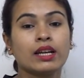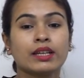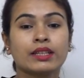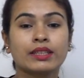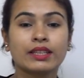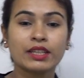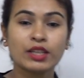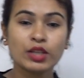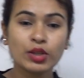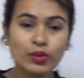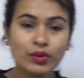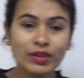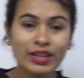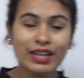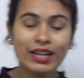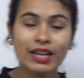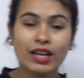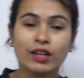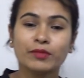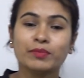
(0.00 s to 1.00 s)
The
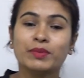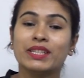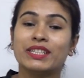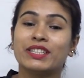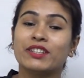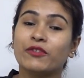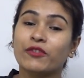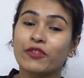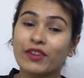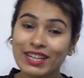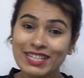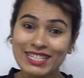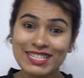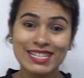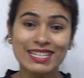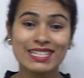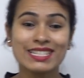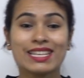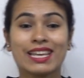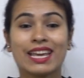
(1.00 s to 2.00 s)
union of the
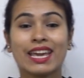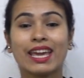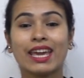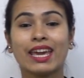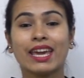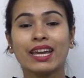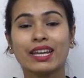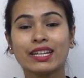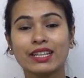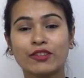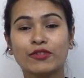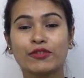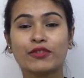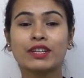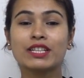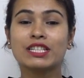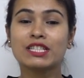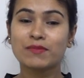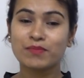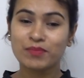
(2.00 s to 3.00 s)
differences A
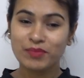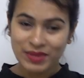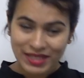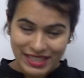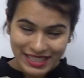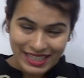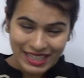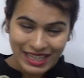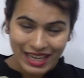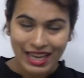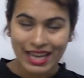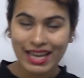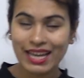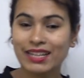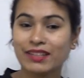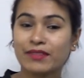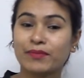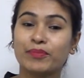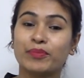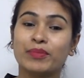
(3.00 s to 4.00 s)
difference B
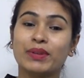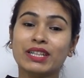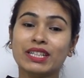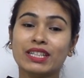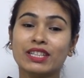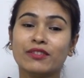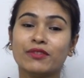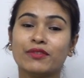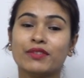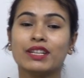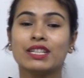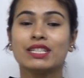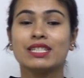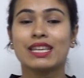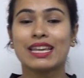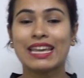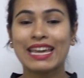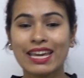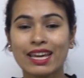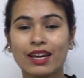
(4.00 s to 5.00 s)
and B difference
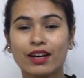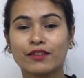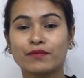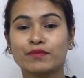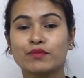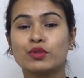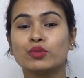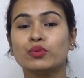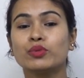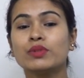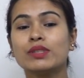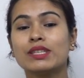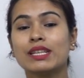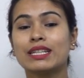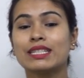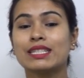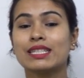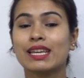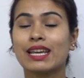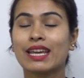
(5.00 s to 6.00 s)
A of two
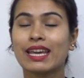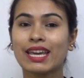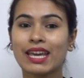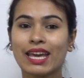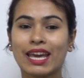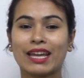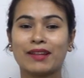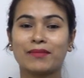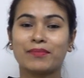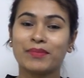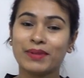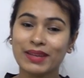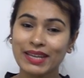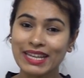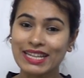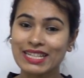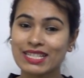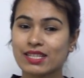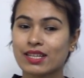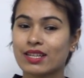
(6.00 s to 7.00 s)
sets A and
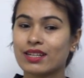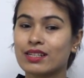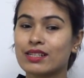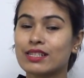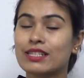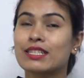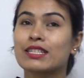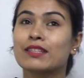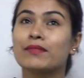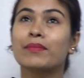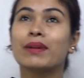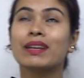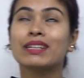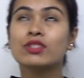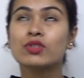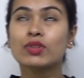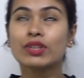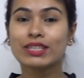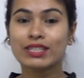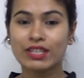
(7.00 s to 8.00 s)
B is called
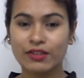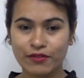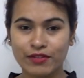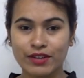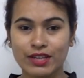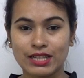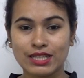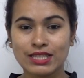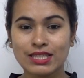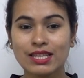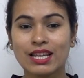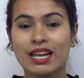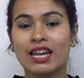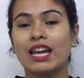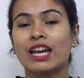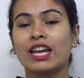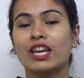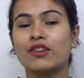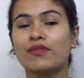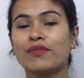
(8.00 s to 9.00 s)
symmetric difference.
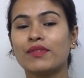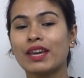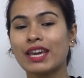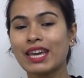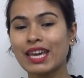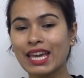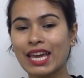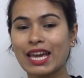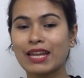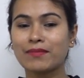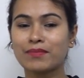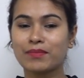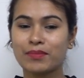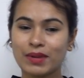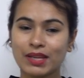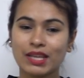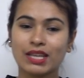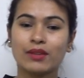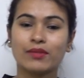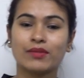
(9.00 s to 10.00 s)
If A and
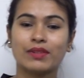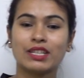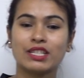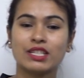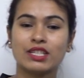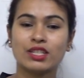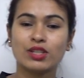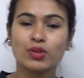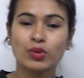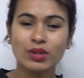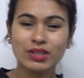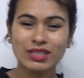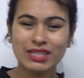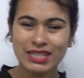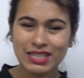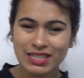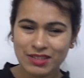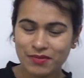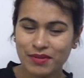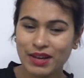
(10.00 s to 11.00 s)
B, we denote
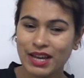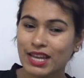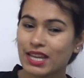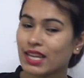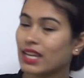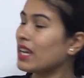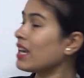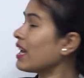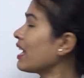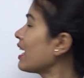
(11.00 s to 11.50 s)
it by